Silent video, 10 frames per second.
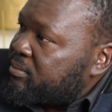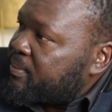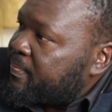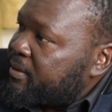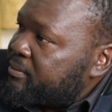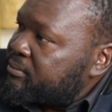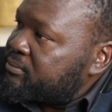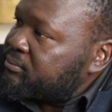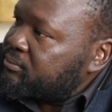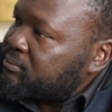
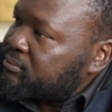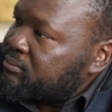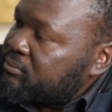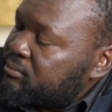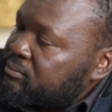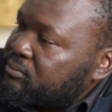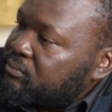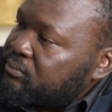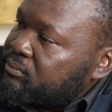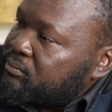
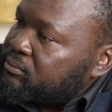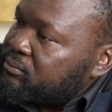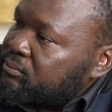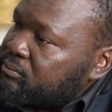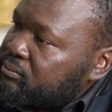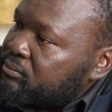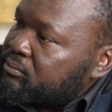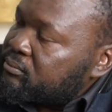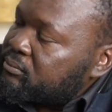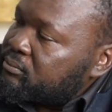
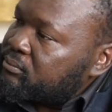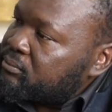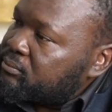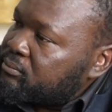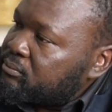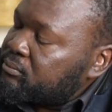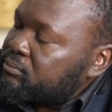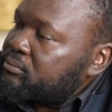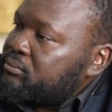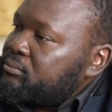
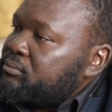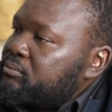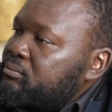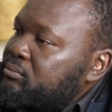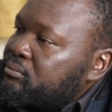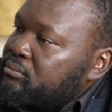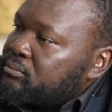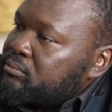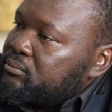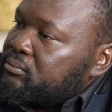
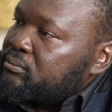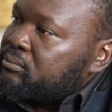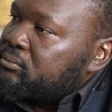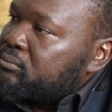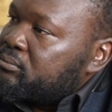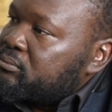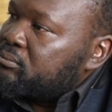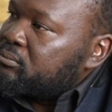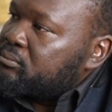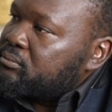
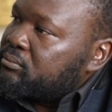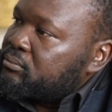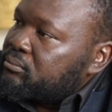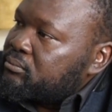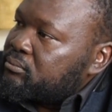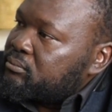(silent)